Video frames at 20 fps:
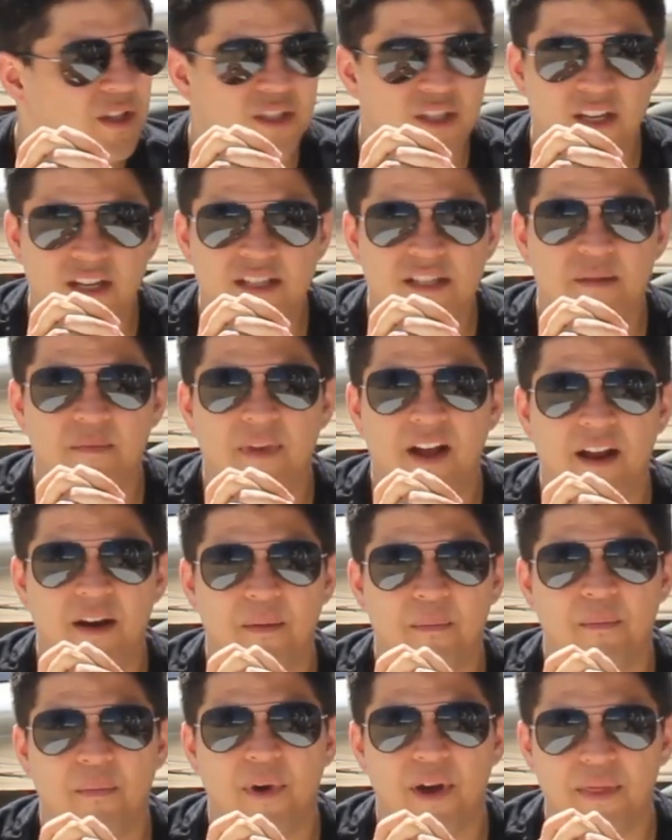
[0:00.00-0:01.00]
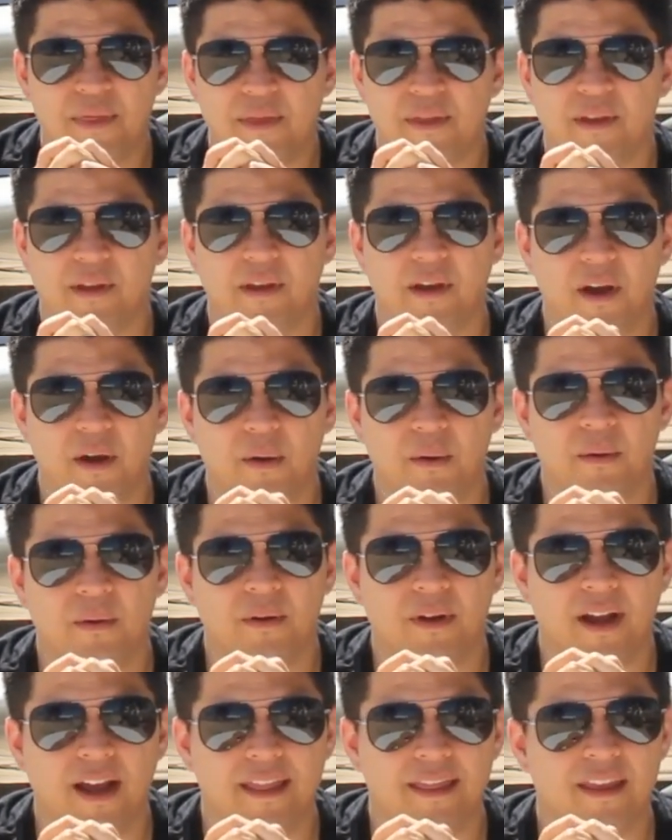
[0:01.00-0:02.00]
just about a month ago,
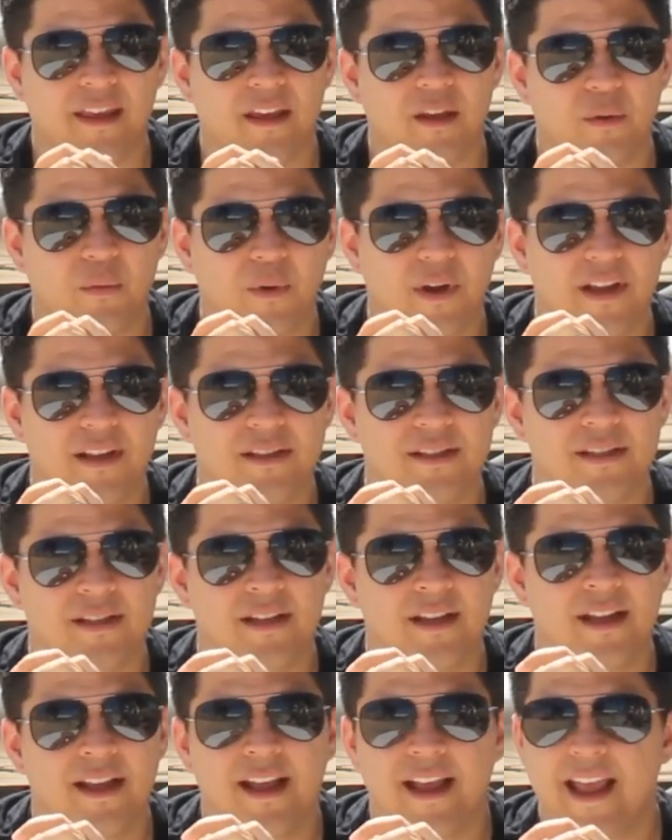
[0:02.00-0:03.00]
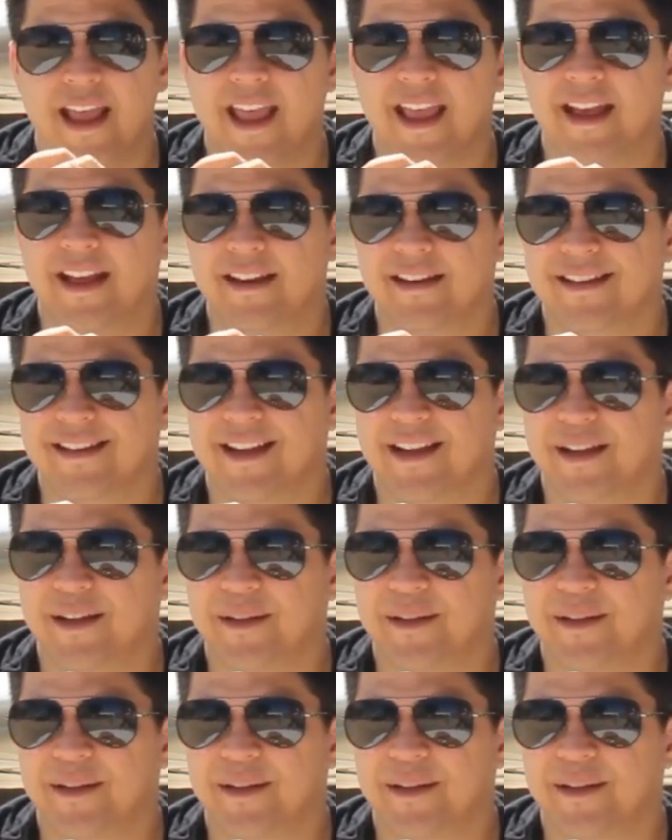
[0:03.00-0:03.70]
I think it was, and